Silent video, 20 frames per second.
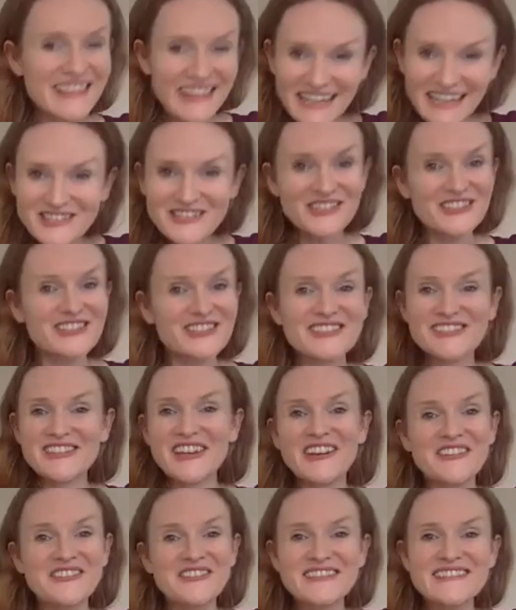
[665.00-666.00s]
they just
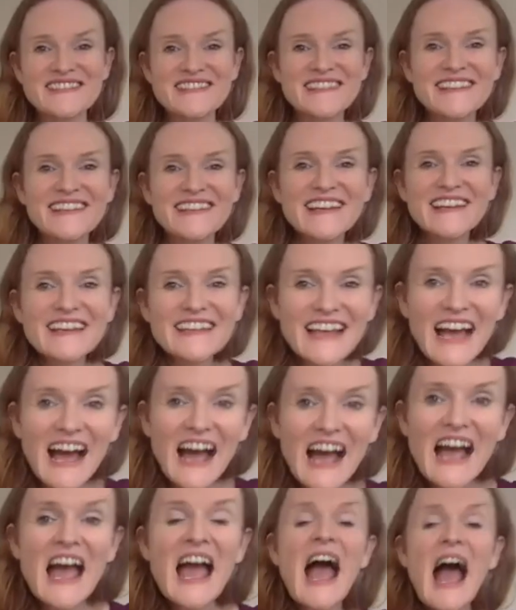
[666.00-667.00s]
don't. Yeah?